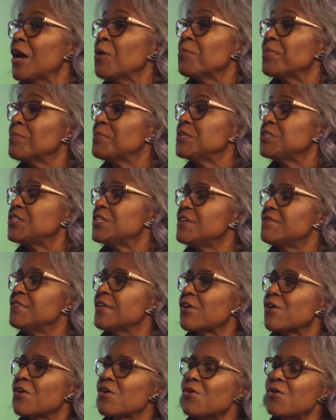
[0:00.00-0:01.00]
help them achieve
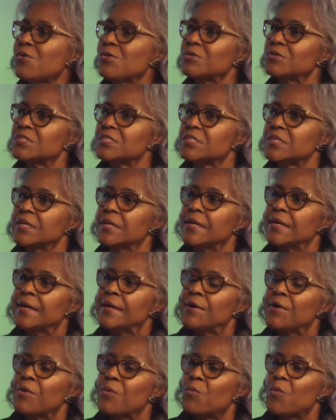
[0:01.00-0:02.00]
their goals.
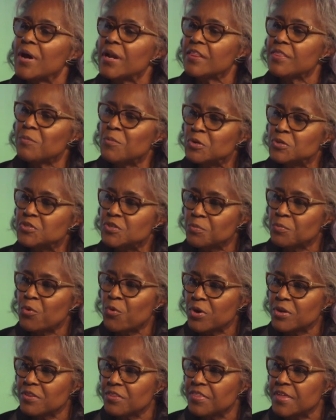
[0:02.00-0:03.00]
One of the most
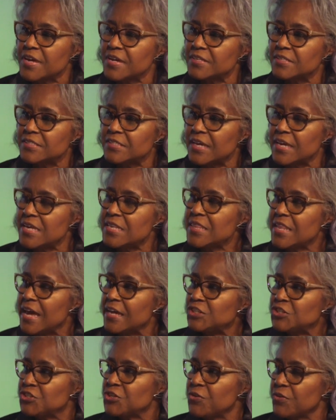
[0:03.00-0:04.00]
important things in
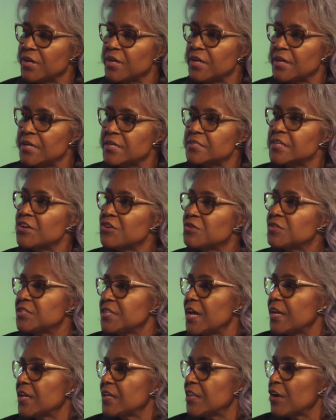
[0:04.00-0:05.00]
that journey is
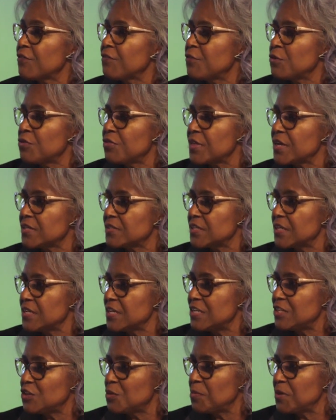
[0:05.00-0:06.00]
understanding there are a few things that
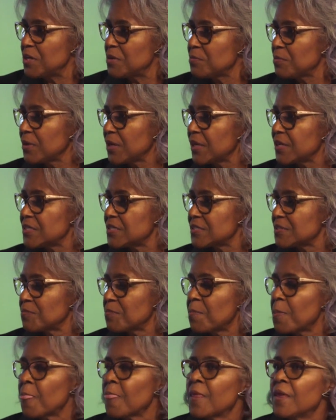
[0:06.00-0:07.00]
need to be in place.
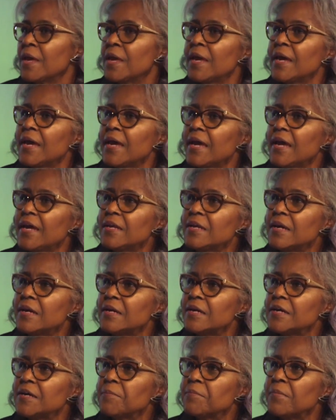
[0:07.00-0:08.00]
And
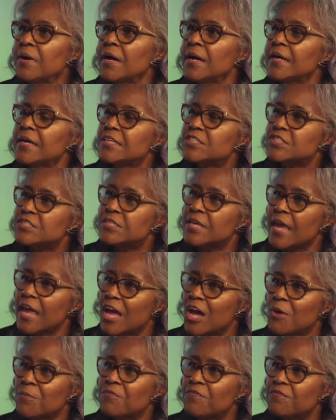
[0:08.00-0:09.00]
it's
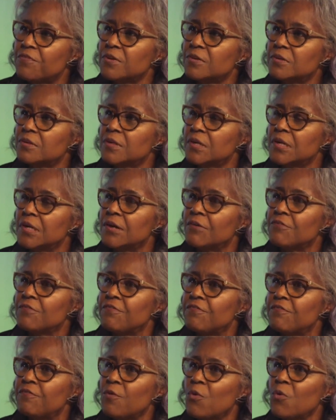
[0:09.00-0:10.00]
helpful
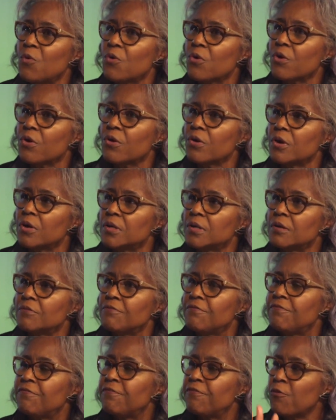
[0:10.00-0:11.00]
for
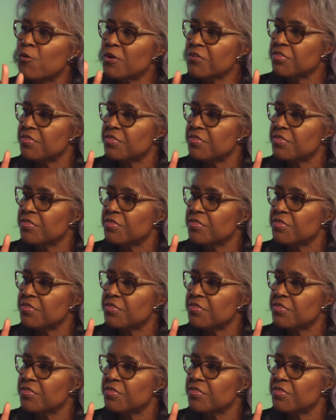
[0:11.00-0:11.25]
four